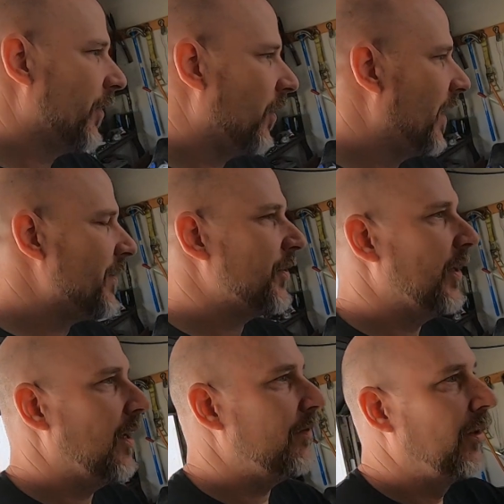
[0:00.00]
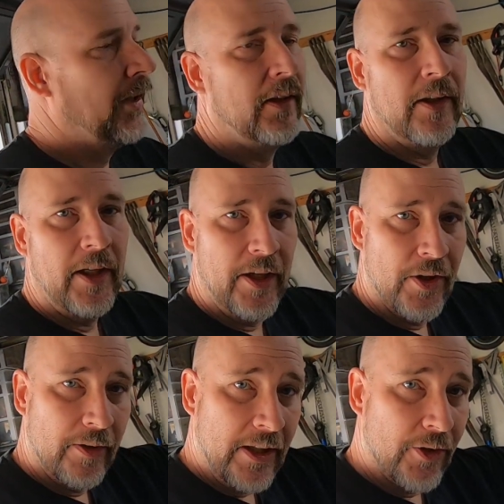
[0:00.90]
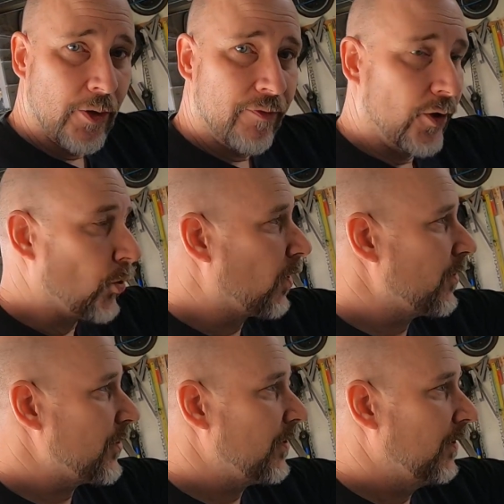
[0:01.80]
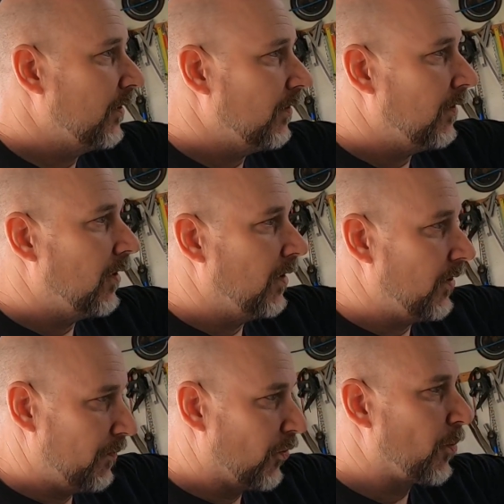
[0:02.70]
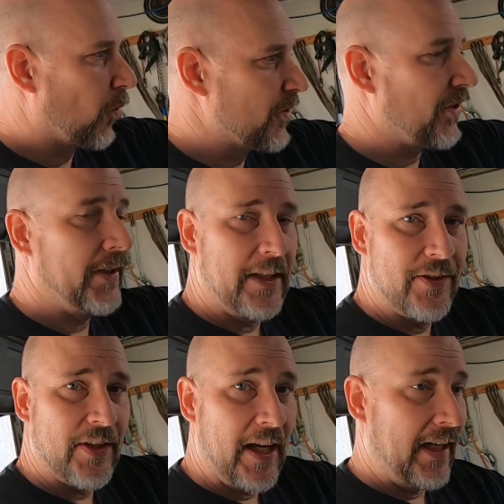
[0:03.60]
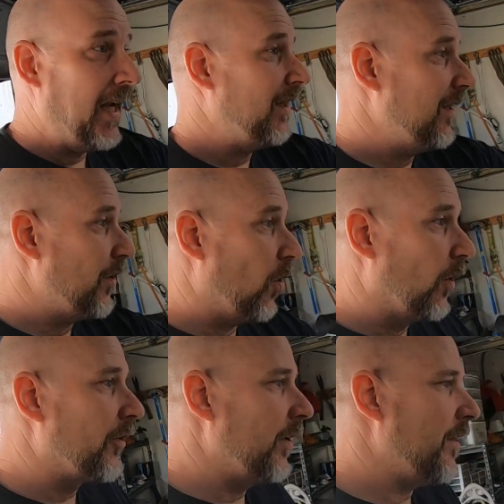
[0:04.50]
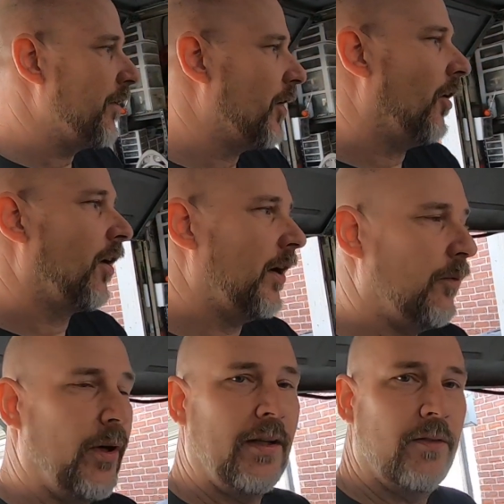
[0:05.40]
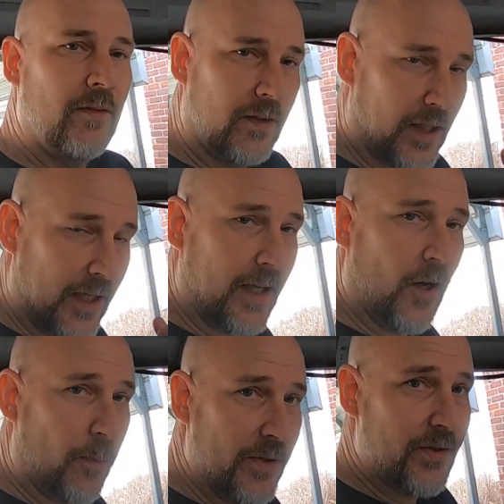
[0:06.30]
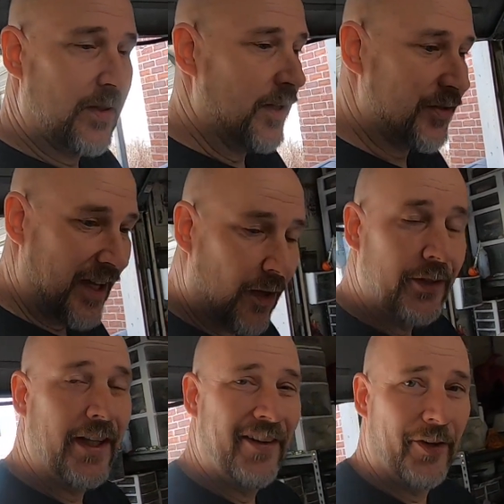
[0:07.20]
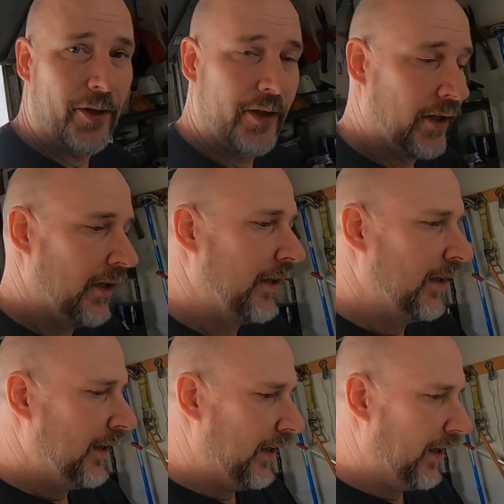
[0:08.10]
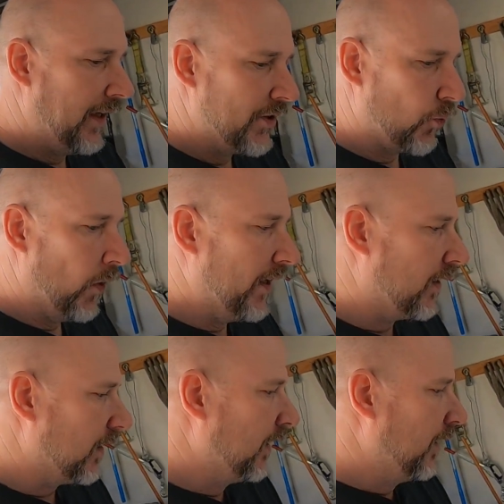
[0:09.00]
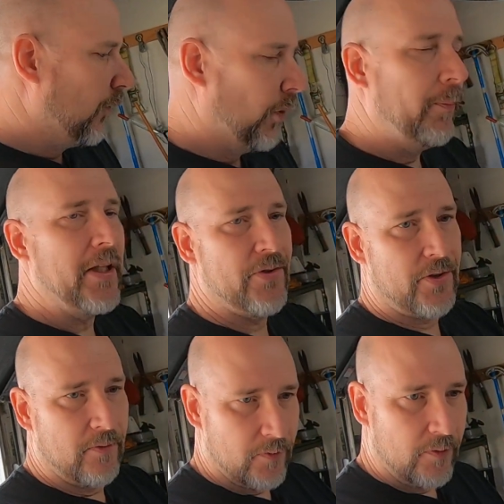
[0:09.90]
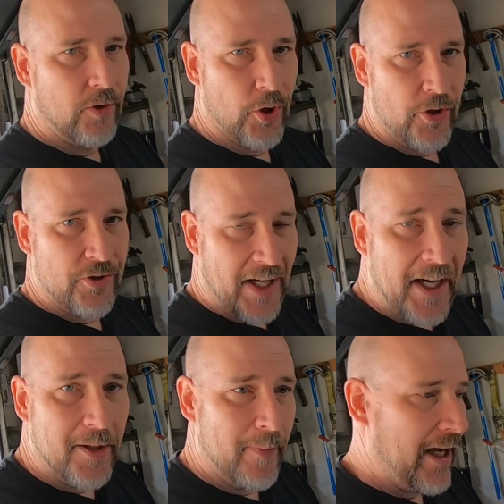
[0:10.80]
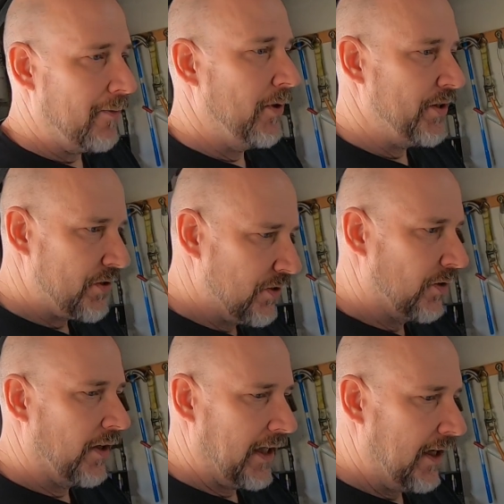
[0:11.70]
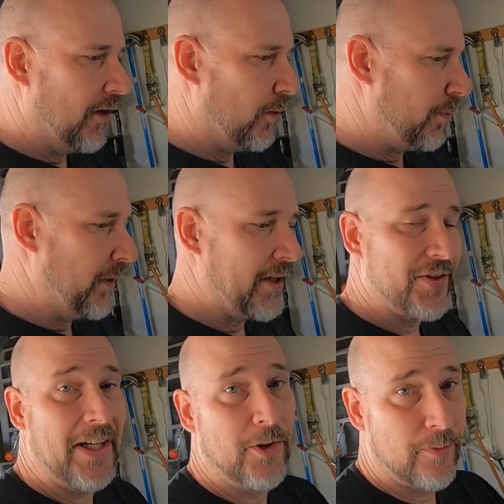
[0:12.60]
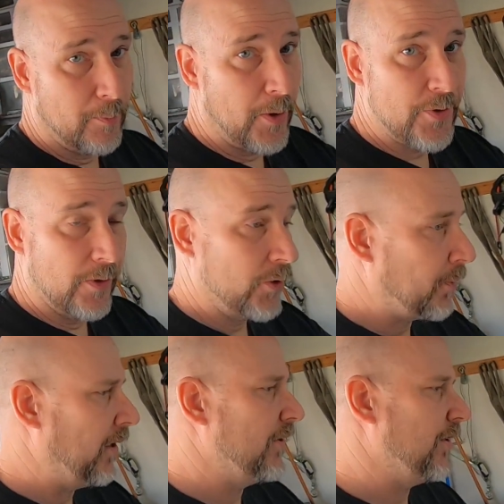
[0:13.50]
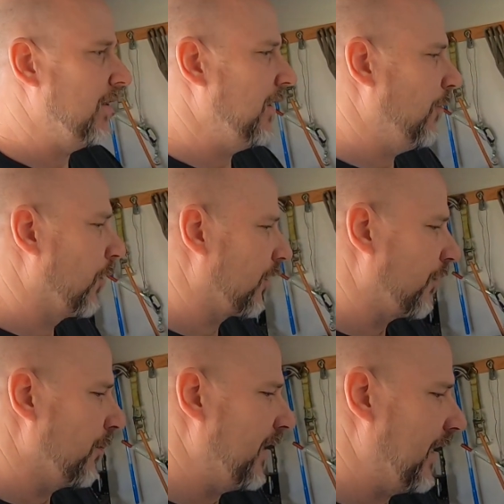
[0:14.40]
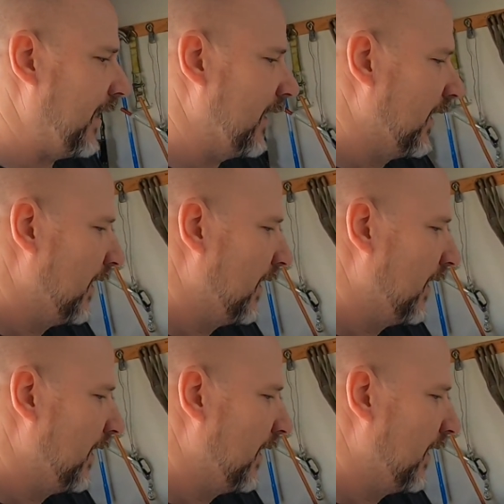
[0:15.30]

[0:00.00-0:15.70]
and all that stuff, in the inner floors, on the floorboards on the inside, and did the hole underneath the car, it would kind of help as a sound deadener as well. Wouldn't be as good as Dynamat, but it's still going to help, because I know from personal experience it worked for me.